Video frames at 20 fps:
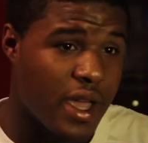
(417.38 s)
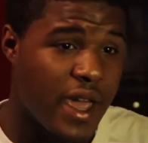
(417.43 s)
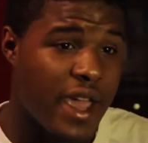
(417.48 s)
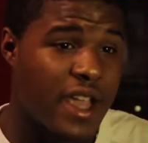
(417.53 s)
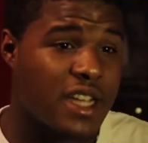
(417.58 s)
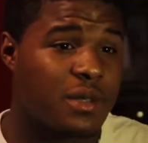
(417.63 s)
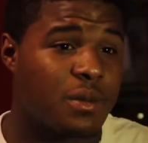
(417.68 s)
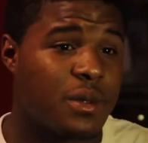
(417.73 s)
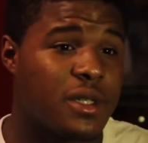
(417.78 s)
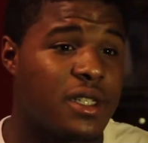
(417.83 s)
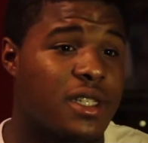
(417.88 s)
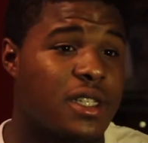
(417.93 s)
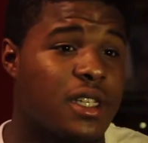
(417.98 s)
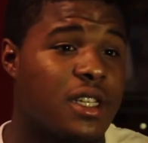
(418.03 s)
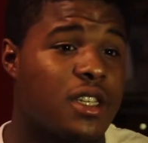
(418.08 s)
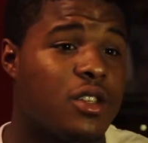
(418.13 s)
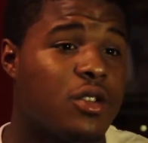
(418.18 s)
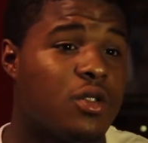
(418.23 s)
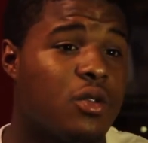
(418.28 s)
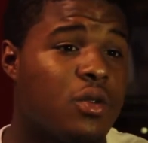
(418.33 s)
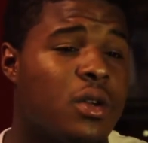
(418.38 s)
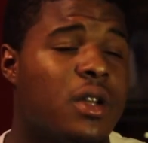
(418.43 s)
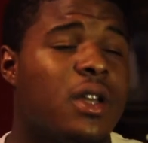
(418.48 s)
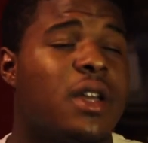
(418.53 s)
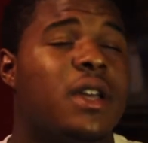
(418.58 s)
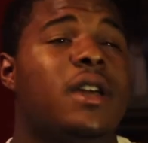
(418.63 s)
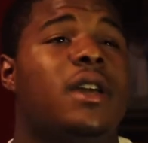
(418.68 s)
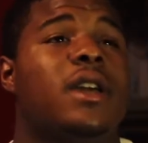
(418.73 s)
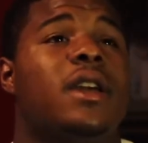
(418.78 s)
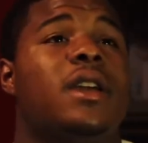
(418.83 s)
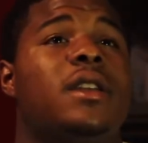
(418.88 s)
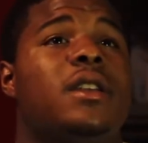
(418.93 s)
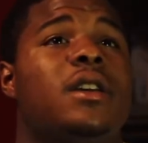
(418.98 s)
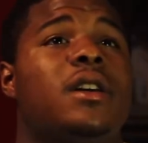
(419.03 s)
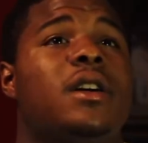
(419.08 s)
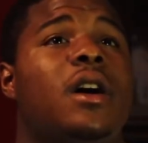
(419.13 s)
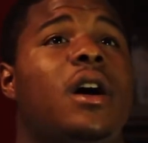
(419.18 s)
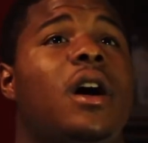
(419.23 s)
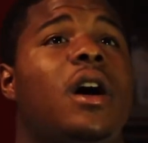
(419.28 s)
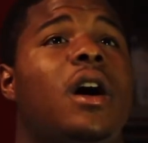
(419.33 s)
a HBCU. And I
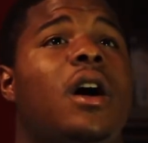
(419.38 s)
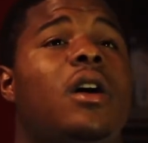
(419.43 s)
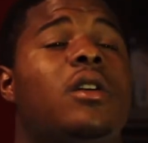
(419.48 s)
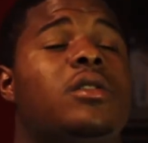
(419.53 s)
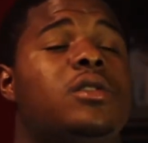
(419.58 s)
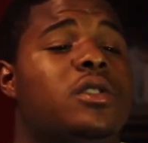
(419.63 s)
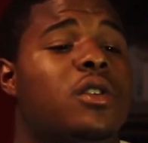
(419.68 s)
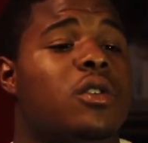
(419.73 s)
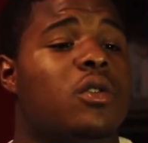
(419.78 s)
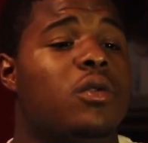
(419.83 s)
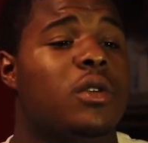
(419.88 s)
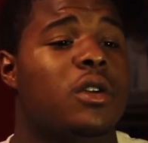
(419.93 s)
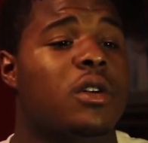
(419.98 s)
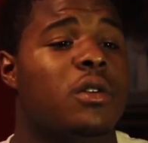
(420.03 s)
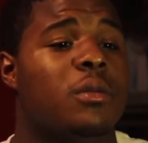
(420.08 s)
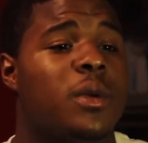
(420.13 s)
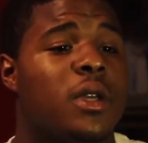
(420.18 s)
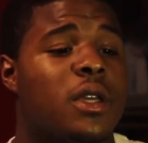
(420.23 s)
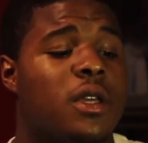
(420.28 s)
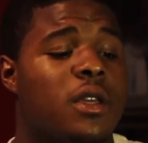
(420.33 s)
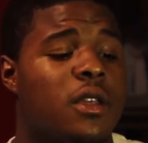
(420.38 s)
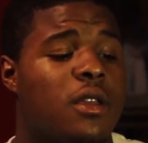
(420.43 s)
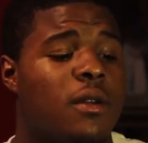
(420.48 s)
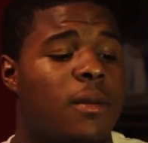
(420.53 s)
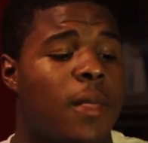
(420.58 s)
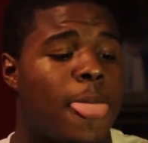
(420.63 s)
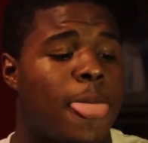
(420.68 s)
also will be